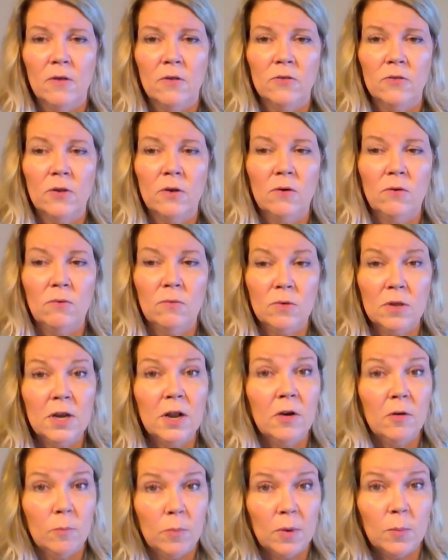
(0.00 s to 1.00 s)
So,
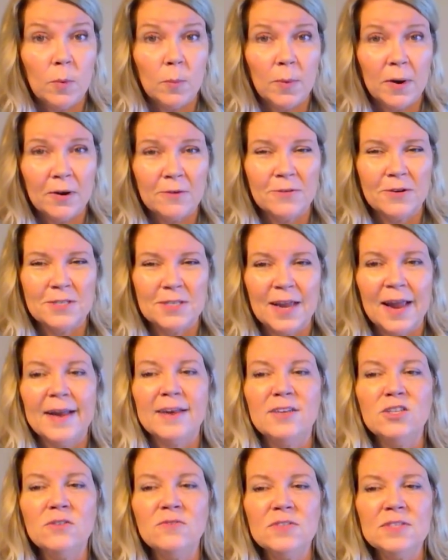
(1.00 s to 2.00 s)
be prepared for
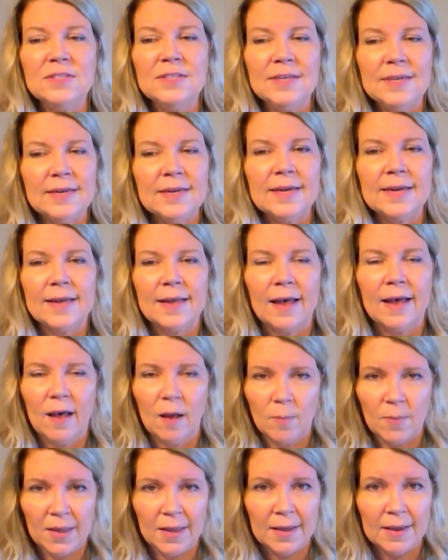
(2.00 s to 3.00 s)
change. You've seen it
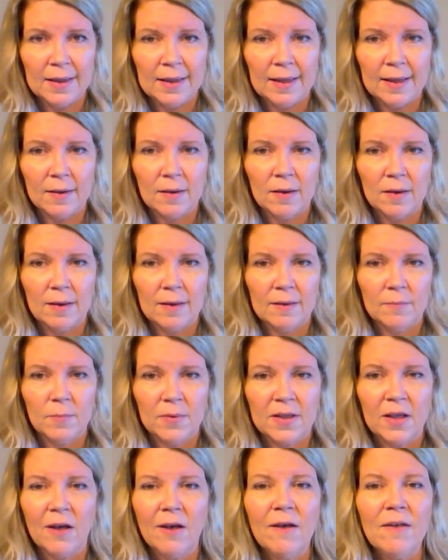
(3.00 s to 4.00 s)
coming
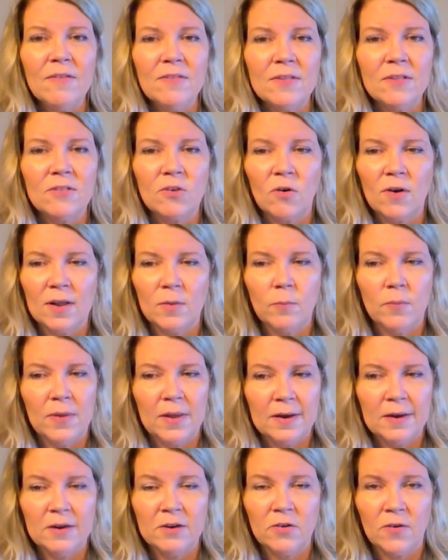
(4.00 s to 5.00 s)
because it's already
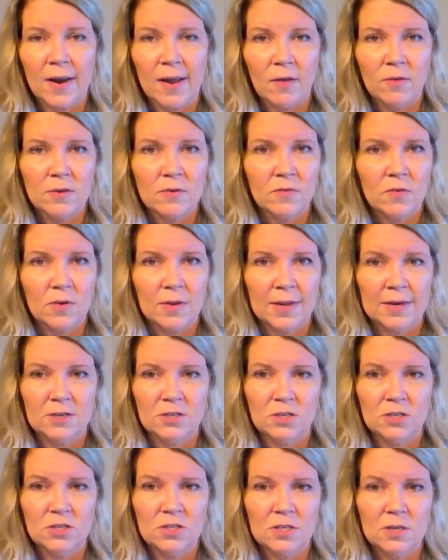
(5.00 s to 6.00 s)
been in your house of
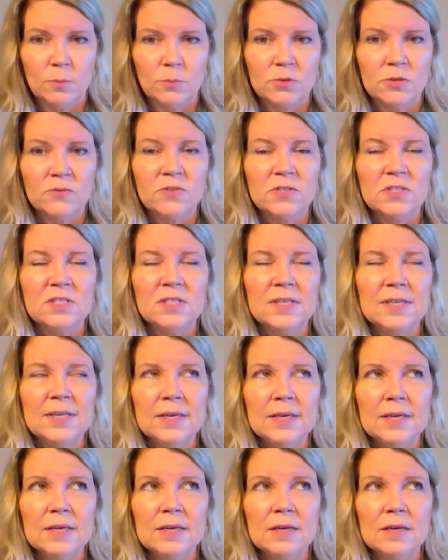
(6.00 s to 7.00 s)
relationships. You've
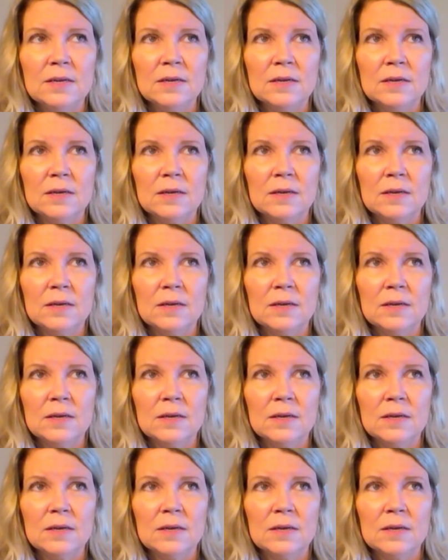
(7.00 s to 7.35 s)
seen